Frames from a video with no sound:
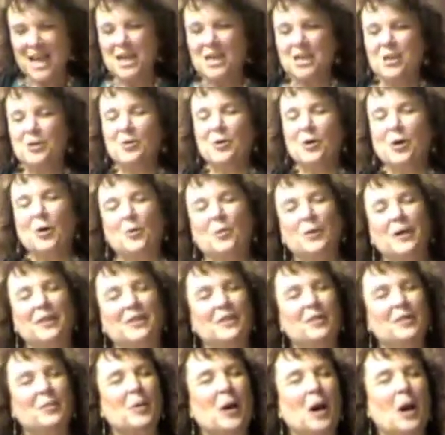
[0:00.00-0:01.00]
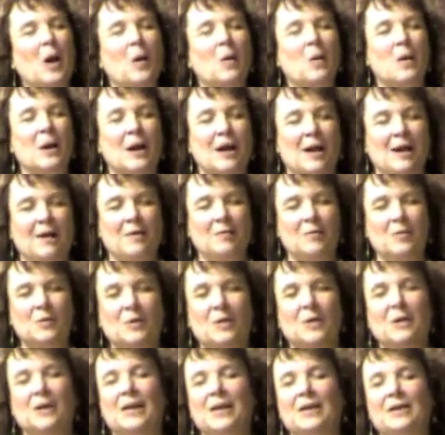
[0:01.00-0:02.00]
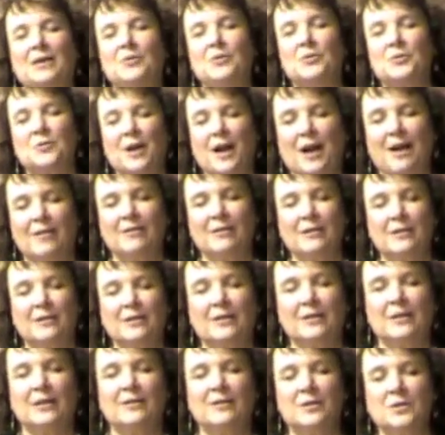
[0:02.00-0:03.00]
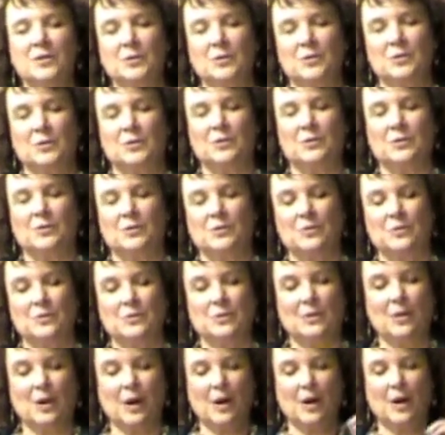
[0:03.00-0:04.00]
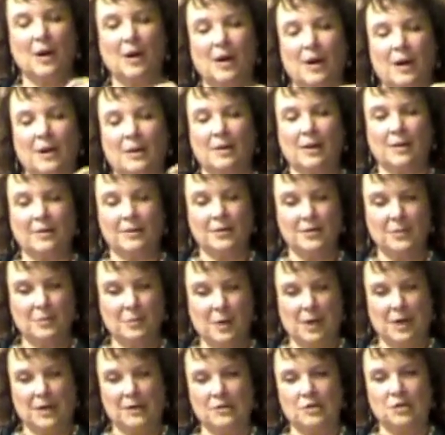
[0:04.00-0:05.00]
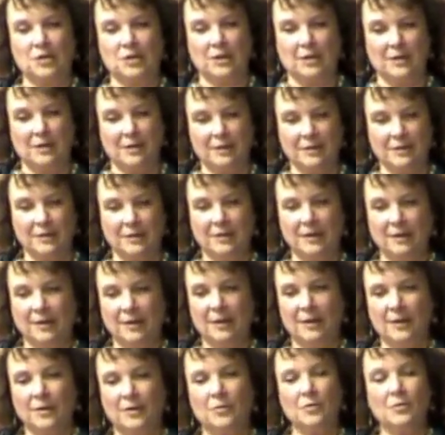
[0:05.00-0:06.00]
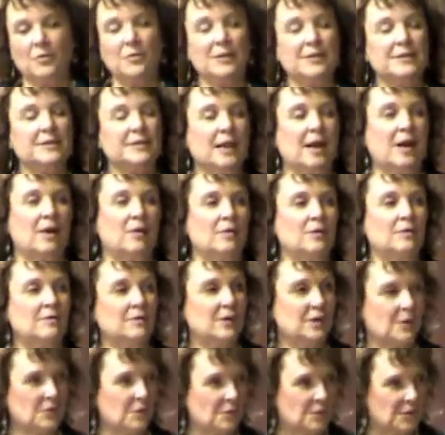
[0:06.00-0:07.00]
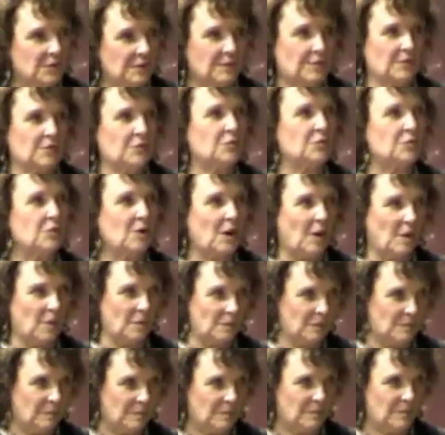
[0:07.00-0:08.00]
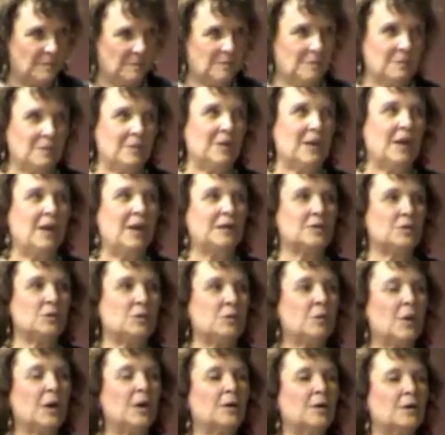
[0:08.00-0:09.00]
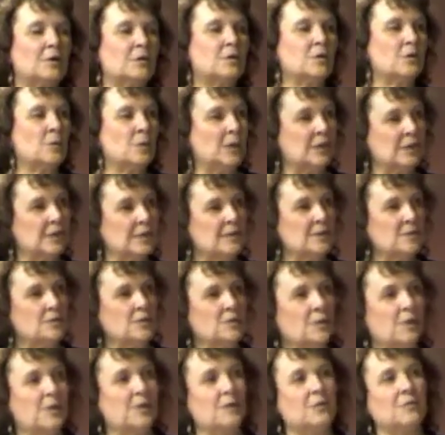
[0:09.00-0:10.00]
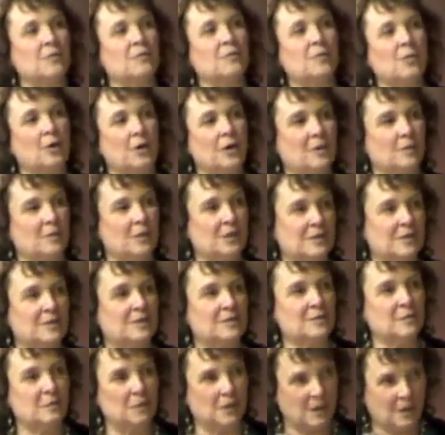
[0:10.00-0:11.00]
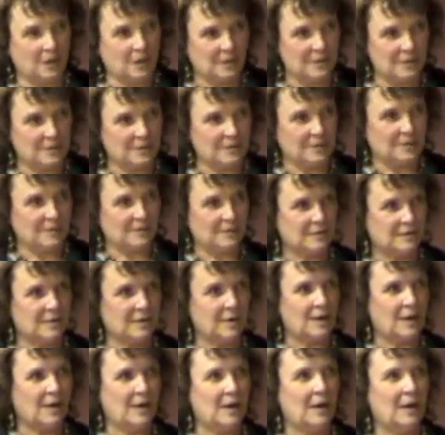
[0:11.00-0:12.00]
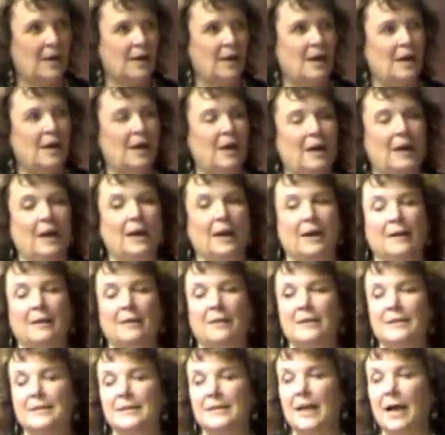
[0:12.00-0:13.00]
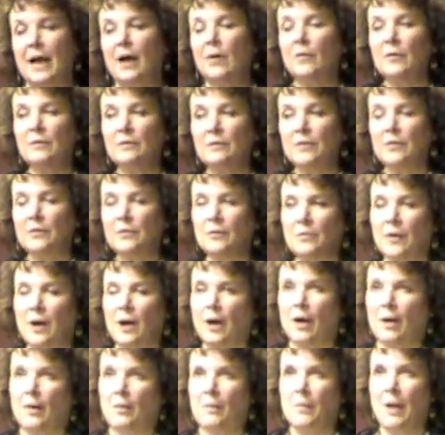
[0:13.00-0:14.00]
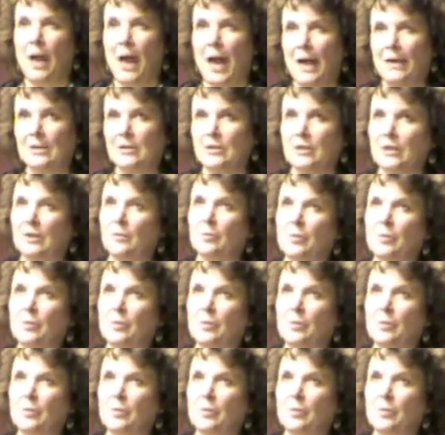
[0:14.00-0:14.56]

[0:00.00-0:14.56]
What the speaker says: You go with your power animal and you travel into another dimension through the sound of the use of the drum at 220 to 240 beats a minute. And the sound of the drum actually